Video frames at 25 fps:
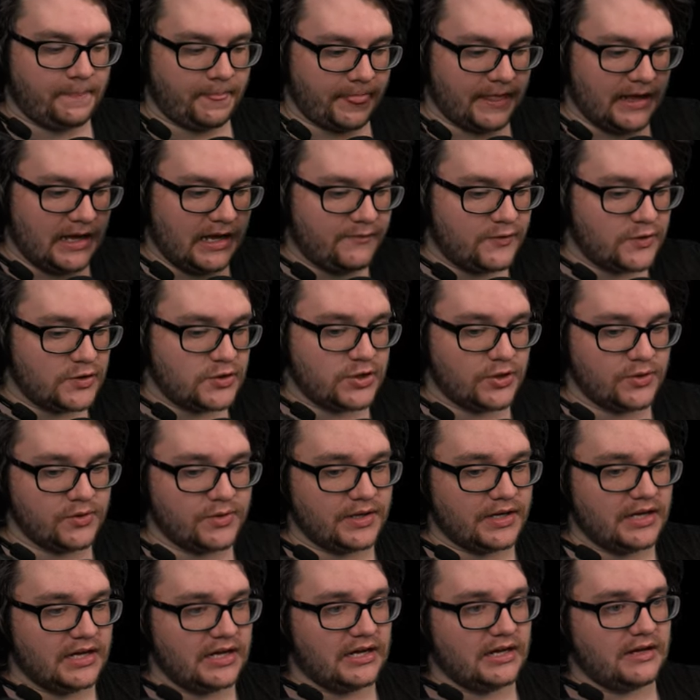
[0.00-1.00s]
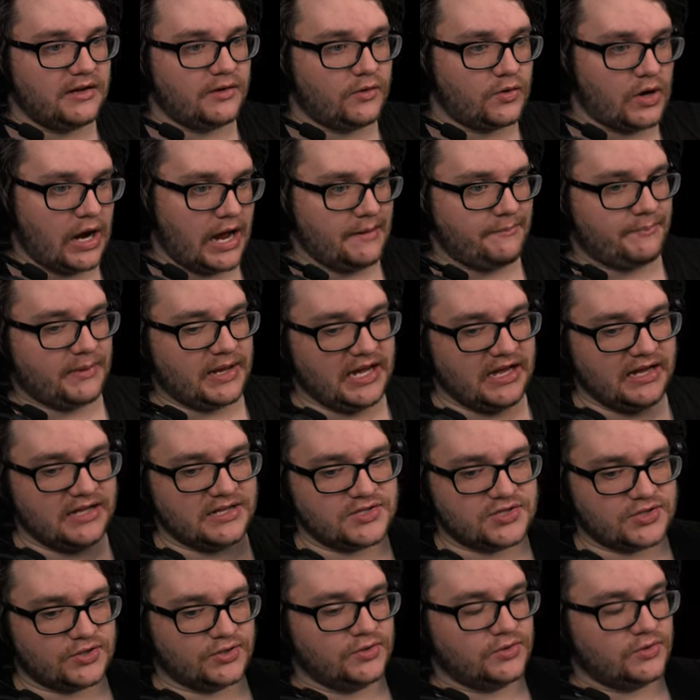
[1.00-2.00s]
if you do the grab
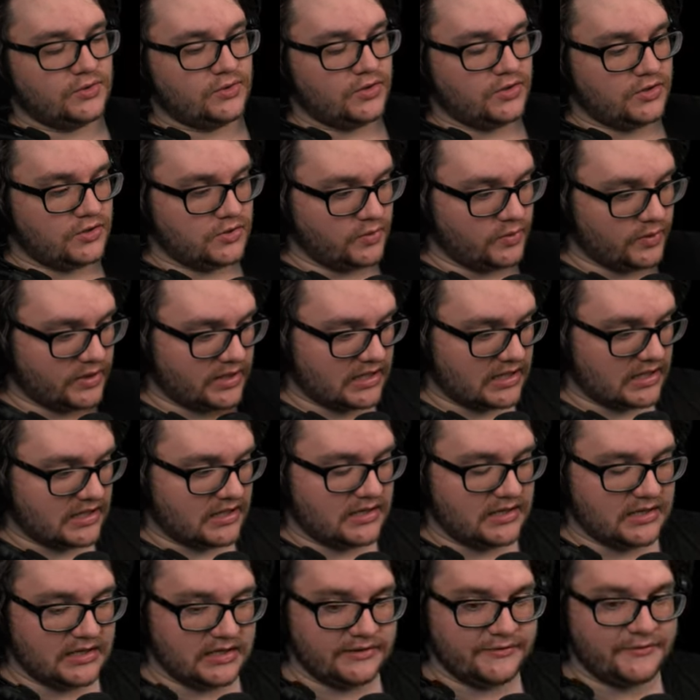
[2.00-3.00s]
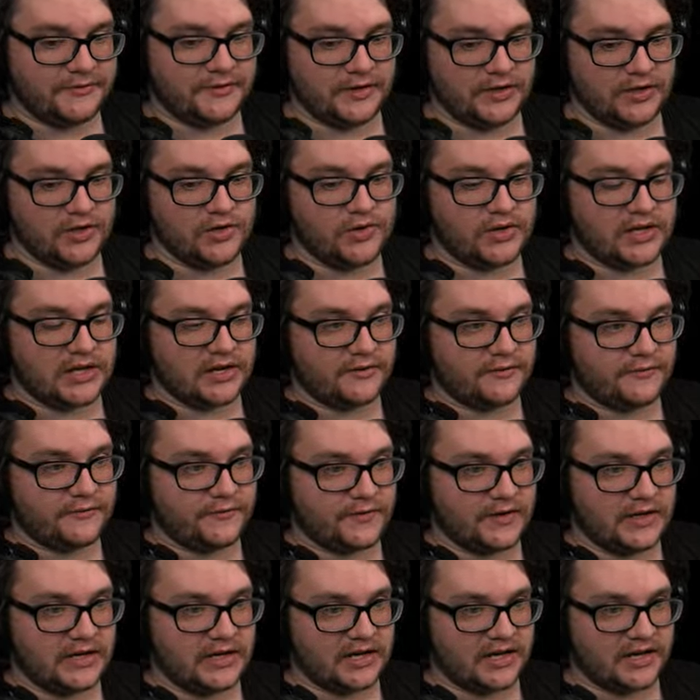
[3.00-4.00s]
cancel, you will get you'll get
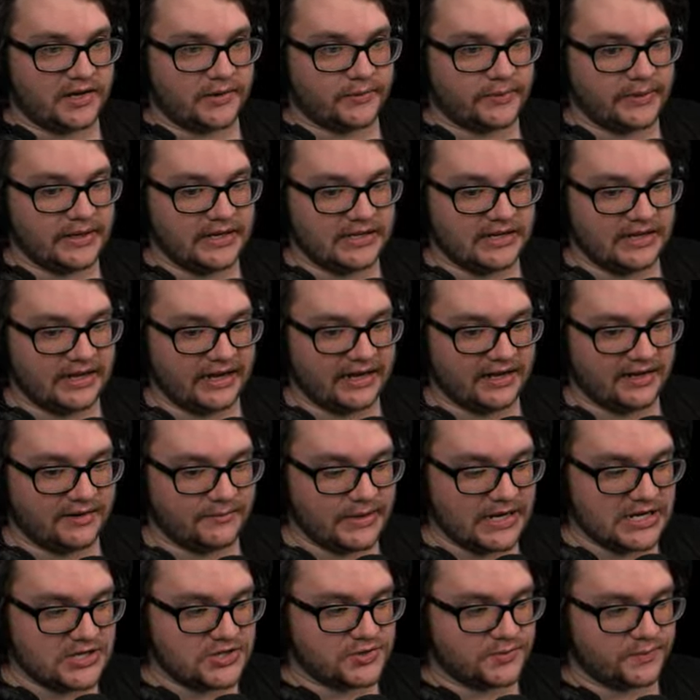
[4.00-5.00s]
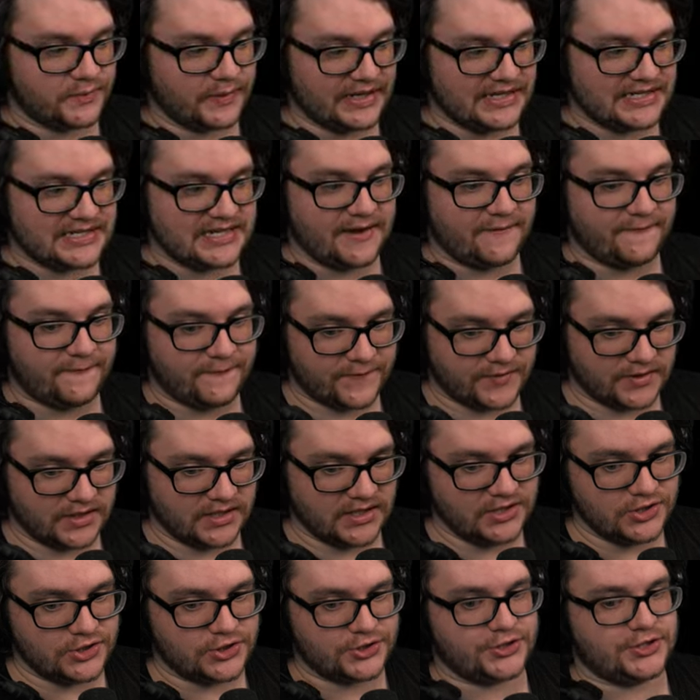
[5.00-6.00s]
a uh, re animation reset
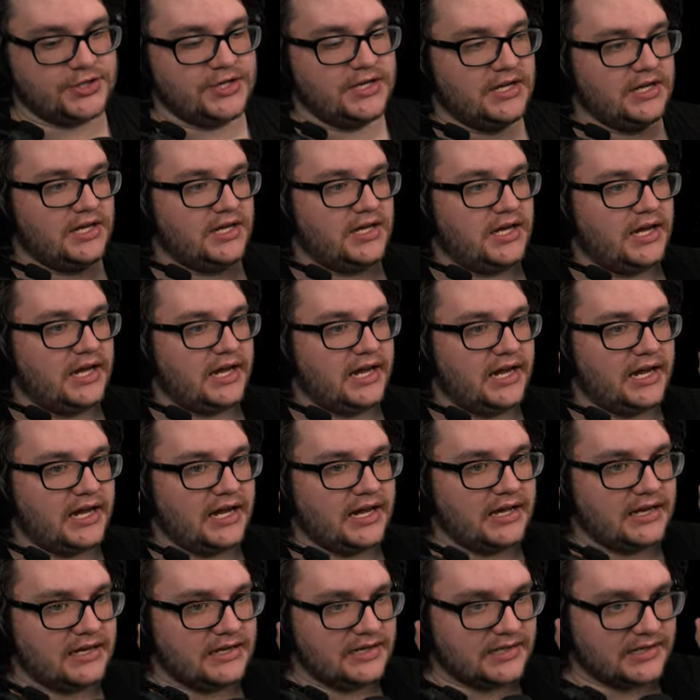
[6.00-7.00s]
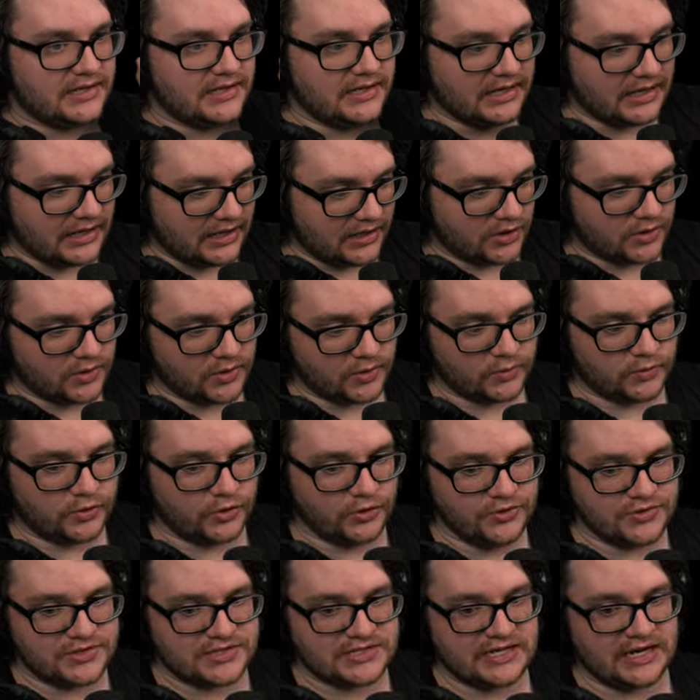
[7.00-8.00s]
flinch, and it'll
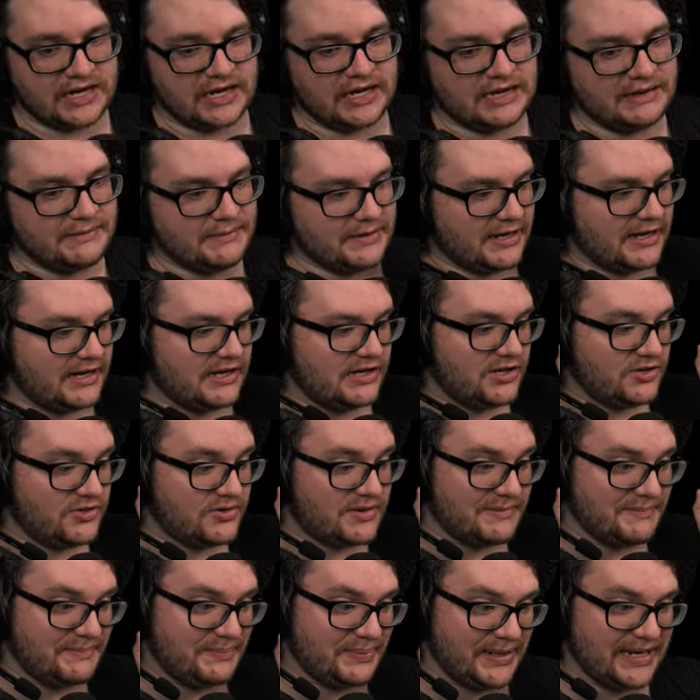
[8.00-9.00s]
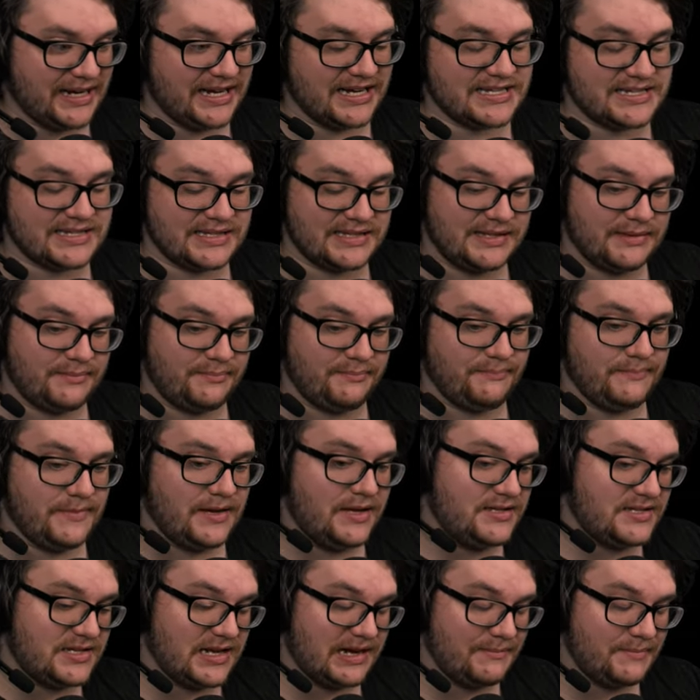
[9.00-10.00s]
lose time, and you can pos the
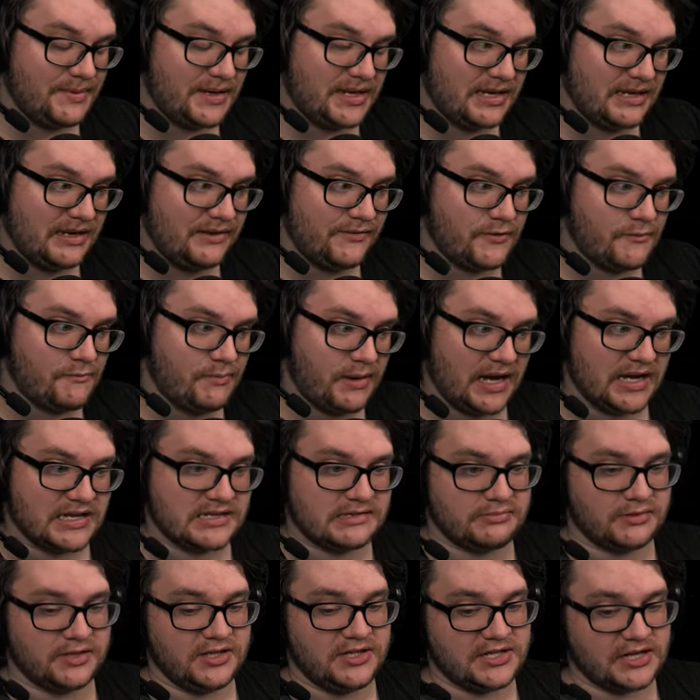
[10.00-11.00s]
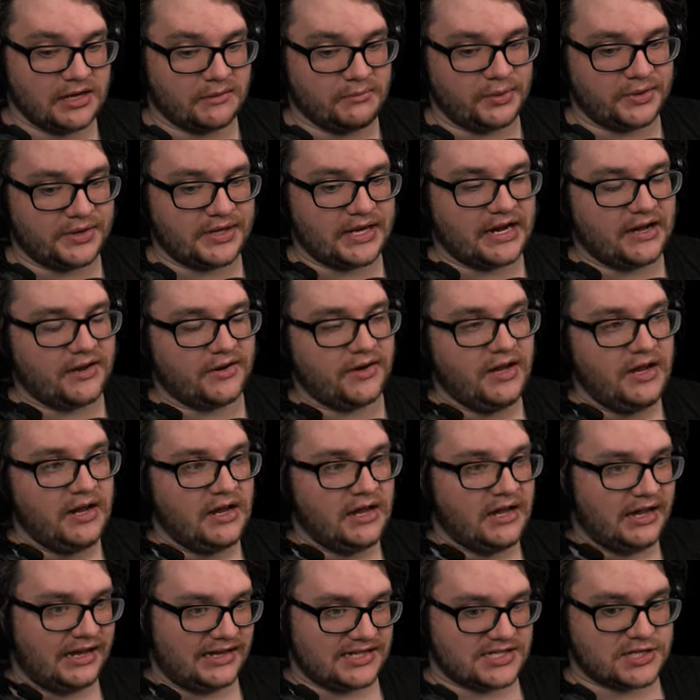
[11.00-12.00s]
zombie can even possibly double down
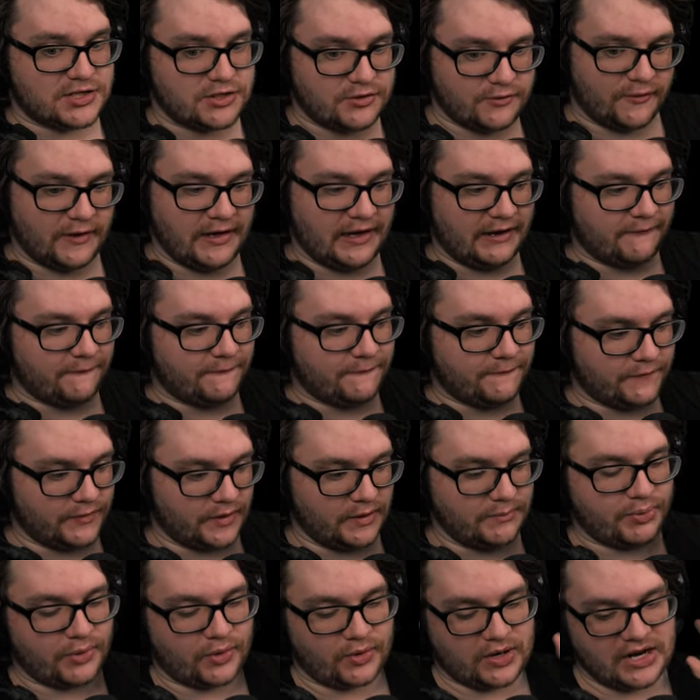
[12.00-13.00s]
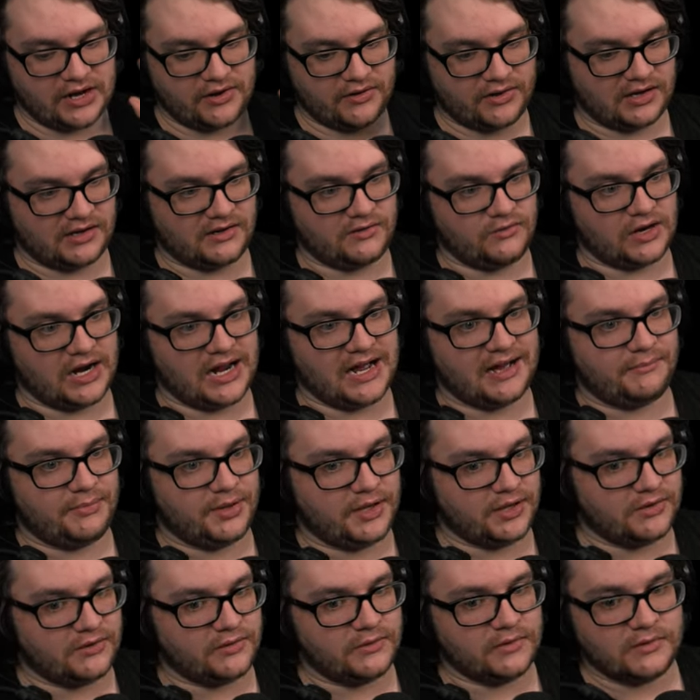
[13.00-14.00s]
and and flip around and grab
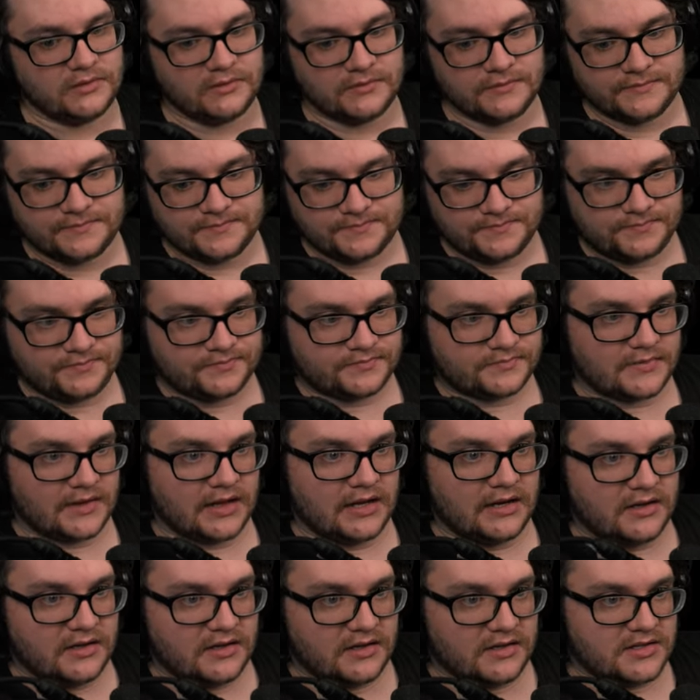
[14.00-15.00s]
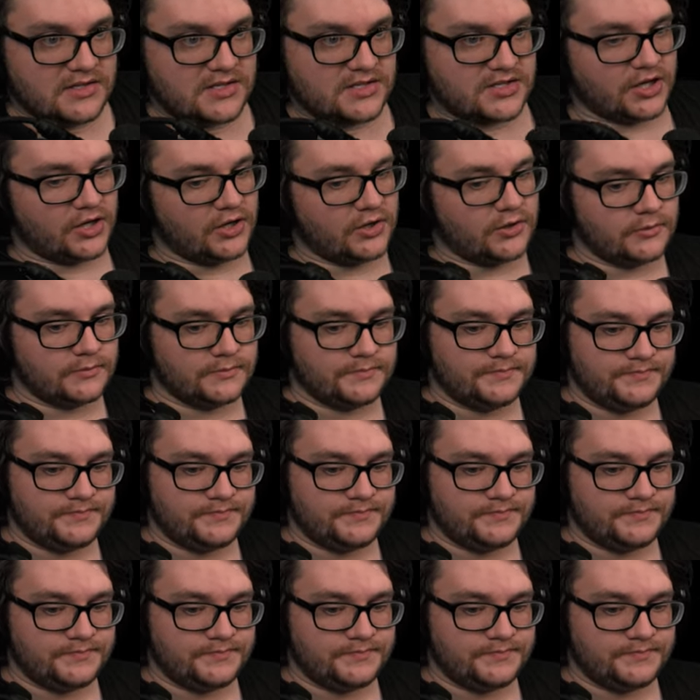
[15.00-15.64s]
you. So